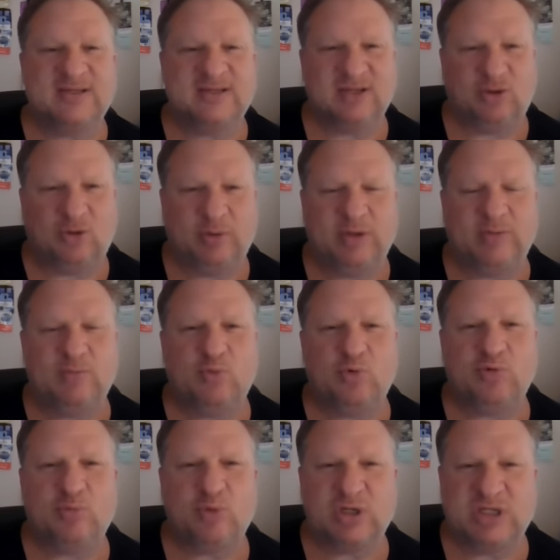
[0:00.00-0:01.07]
Is it a little bit more,
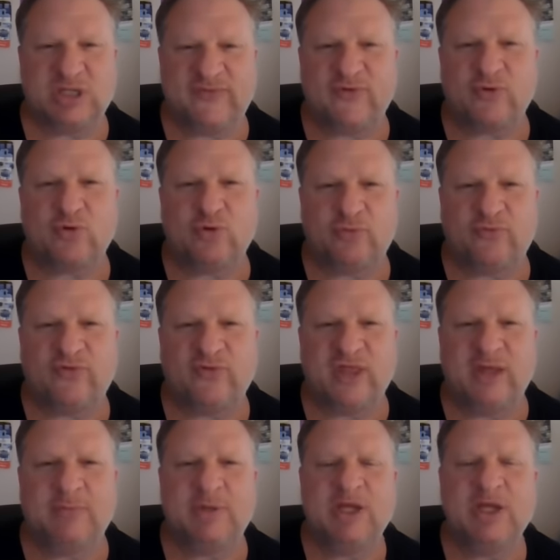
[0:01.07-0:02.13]
more, difficult for
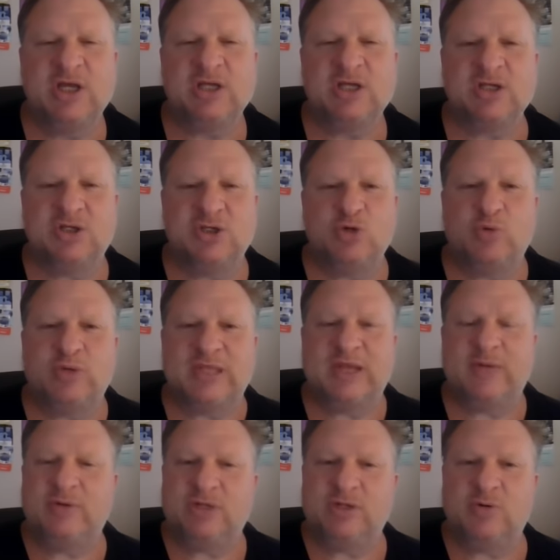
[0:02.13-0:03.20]
them to do what they
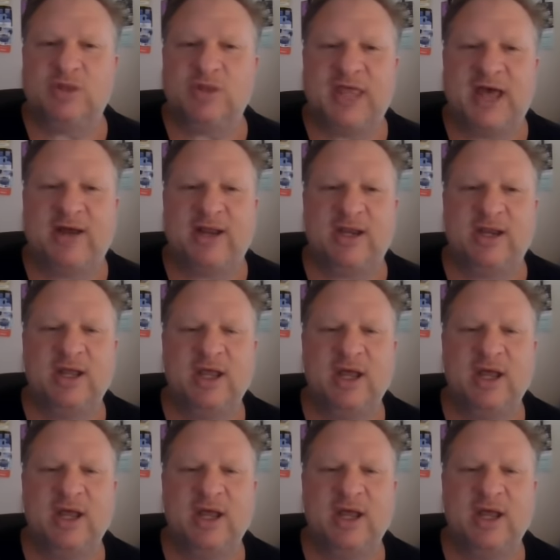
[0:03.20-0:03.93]
would do without it?